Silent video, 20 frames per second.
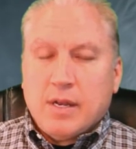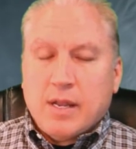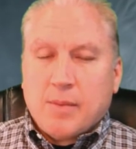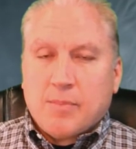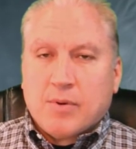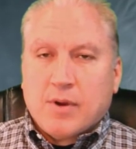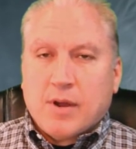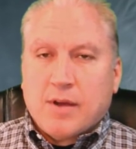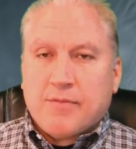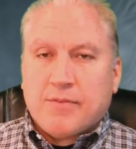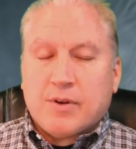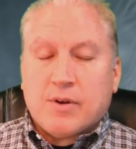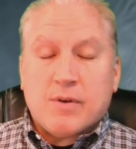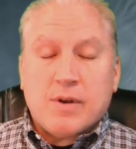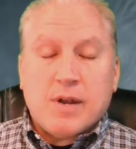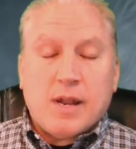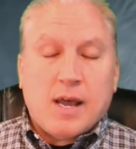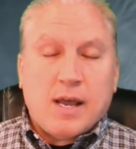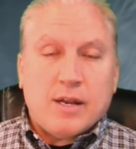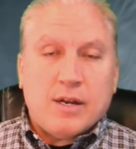net profit or
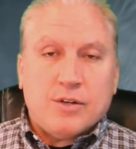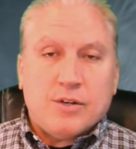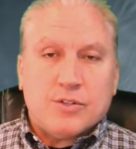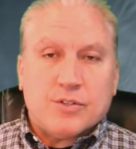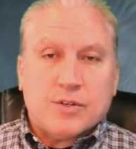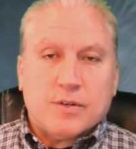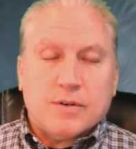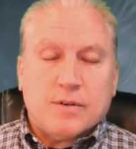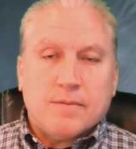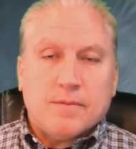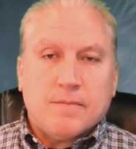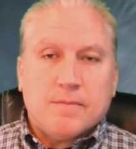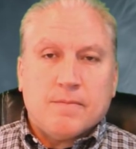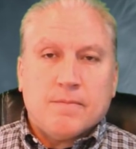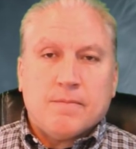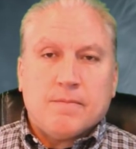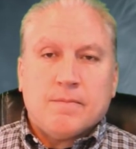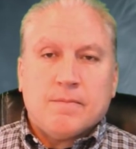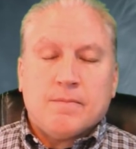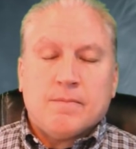900
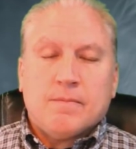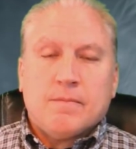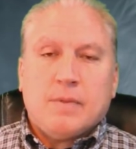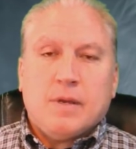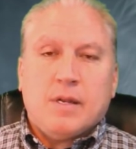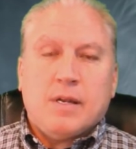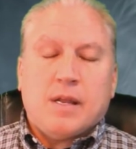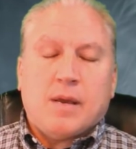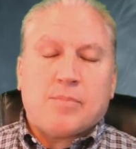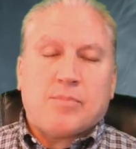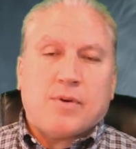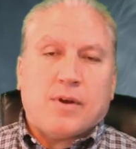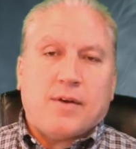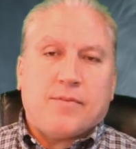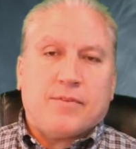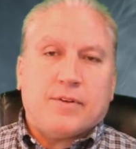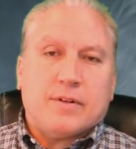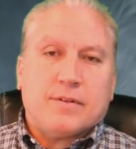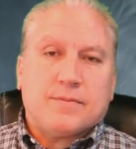in net profit.